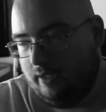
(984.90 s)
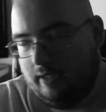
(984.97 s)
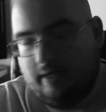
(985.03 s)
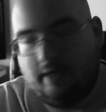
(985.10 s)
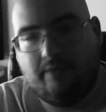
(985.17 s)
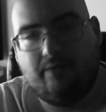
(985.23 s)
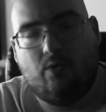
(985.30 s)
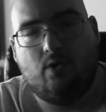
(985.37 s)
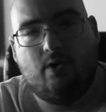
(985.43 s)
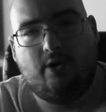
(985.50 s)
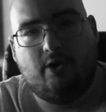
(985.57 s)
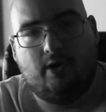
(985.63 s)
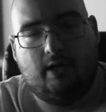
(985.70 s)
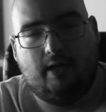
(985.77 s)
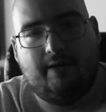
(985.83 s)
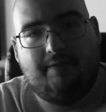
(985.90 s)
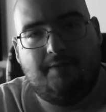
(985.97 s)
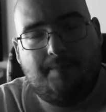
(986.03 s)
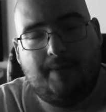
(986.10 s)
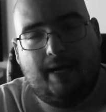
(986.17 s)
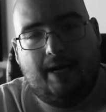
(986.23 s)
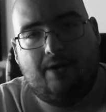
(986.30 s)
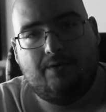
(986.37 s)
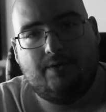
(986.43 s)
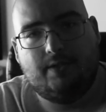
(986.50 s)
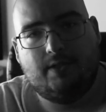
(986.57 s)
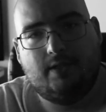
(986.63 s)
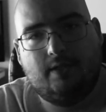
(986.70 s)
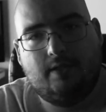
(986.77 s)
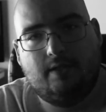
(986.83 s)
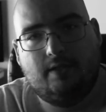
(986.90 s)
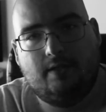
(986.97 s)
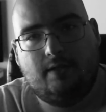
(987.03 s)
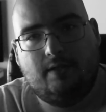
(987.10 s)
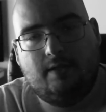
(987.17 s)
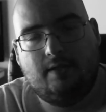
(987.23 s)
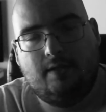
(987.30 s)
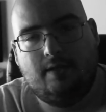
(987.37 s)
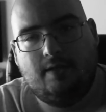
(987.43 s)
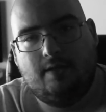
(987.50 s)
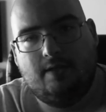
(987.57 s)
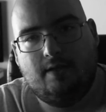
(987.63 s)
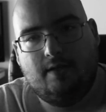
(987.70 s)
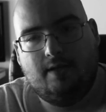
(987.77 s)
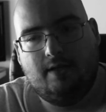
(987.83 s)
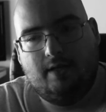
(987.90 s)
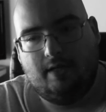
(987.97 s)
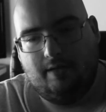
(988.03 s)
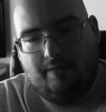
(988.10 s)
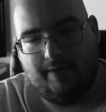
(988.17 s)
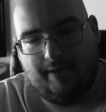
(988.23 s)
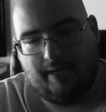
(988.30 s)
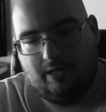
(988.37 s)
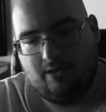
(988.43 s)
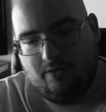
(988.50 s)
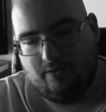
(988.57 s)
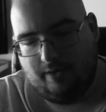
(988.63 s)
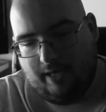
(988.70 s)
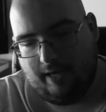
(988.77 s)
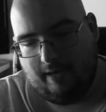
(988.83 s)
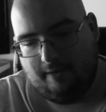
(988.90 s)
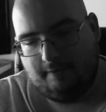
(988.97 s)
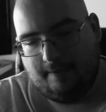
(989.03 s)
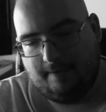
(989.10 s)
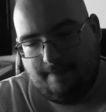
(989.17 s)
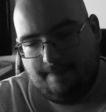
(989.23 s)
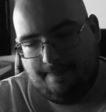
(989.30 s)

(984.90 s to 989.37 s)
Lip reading: like 411 pounds. And if I can do that,